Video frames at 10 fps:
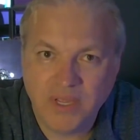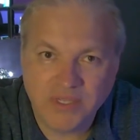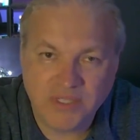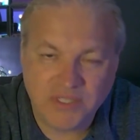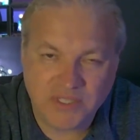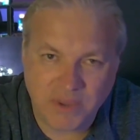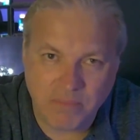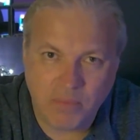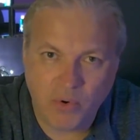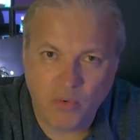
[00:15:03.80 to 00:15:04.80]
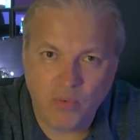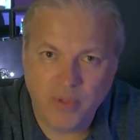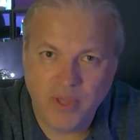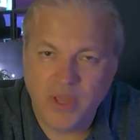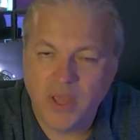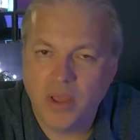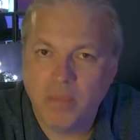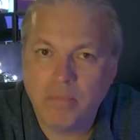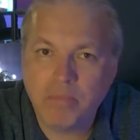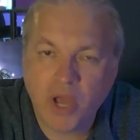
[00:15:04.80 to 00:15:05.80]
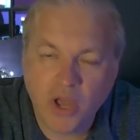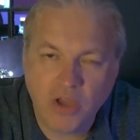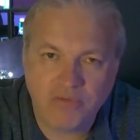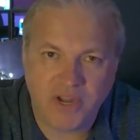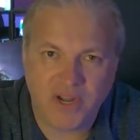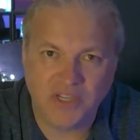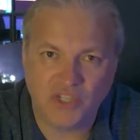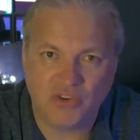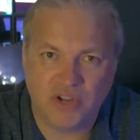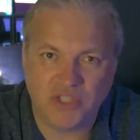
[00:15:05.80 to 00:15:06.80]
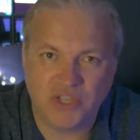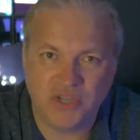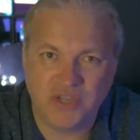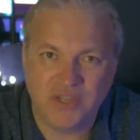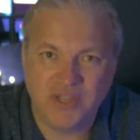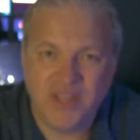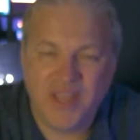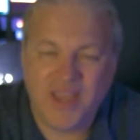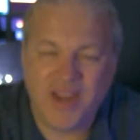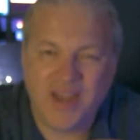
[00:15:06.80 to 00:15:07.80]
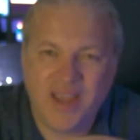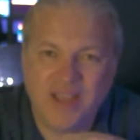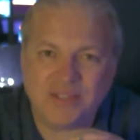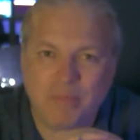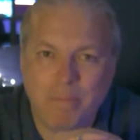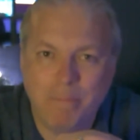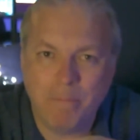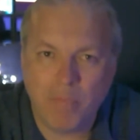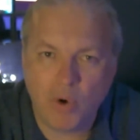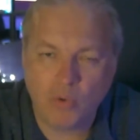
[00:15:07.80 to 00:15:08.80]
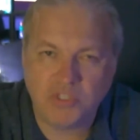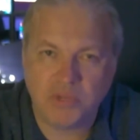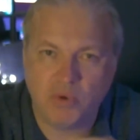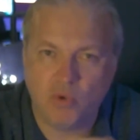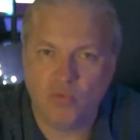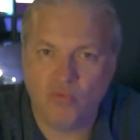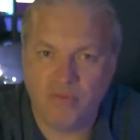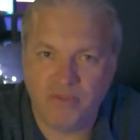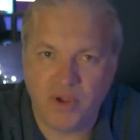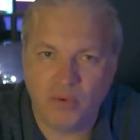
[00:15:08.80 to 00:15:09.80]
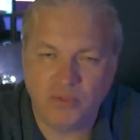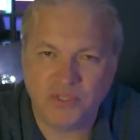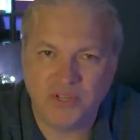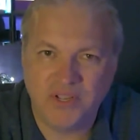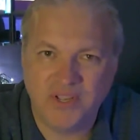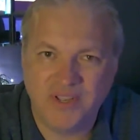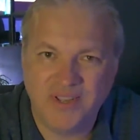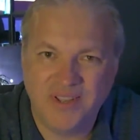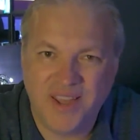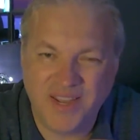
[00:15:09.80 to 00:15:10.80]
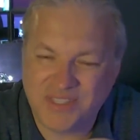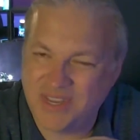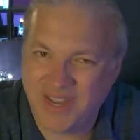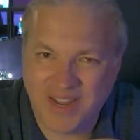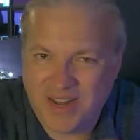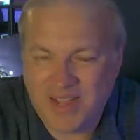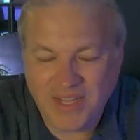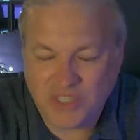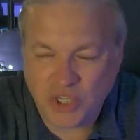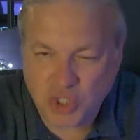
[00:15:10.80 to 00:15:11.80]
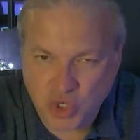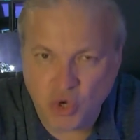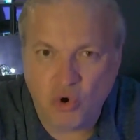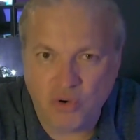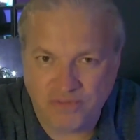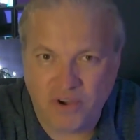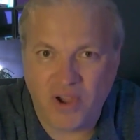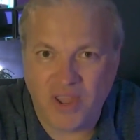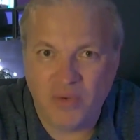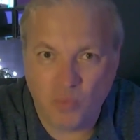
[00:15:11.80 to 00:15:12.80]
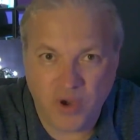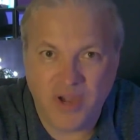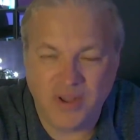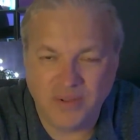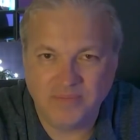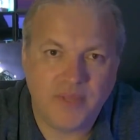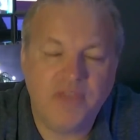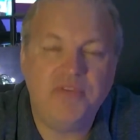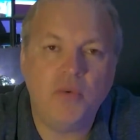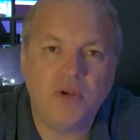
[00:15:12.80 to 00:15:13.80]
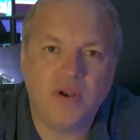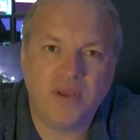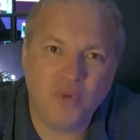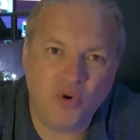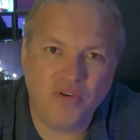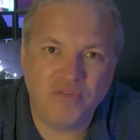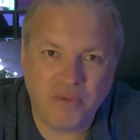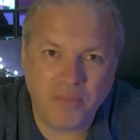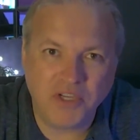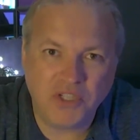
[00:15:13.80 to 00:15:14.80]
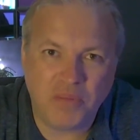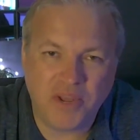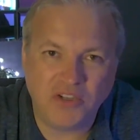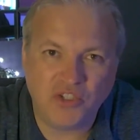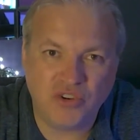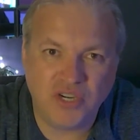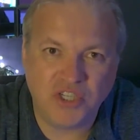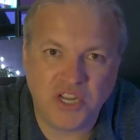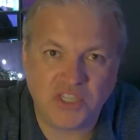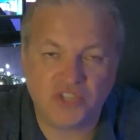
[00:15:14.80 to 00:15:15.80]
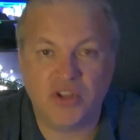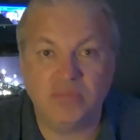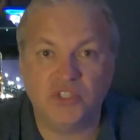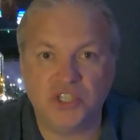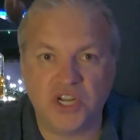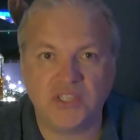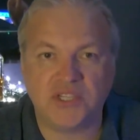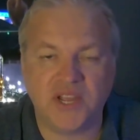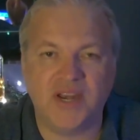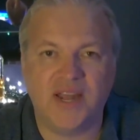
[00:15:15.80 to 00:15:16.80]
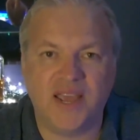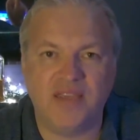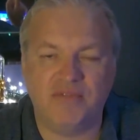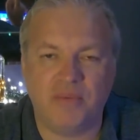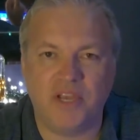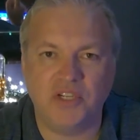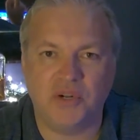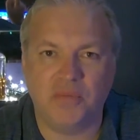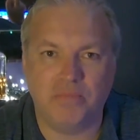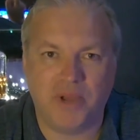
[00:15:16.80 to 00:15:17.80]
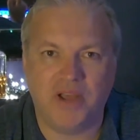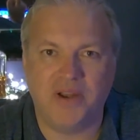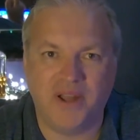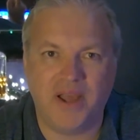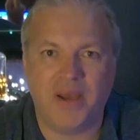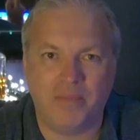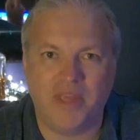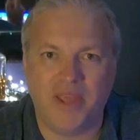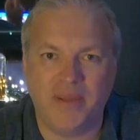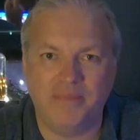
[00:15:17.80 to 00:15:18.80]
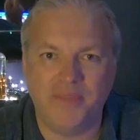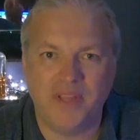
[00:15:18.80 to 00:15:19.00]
simple, perfectly structured, and has multiple reveals. It's a surefire winner. If you would like more information about Trilogy Extreme, just hit that information button up there.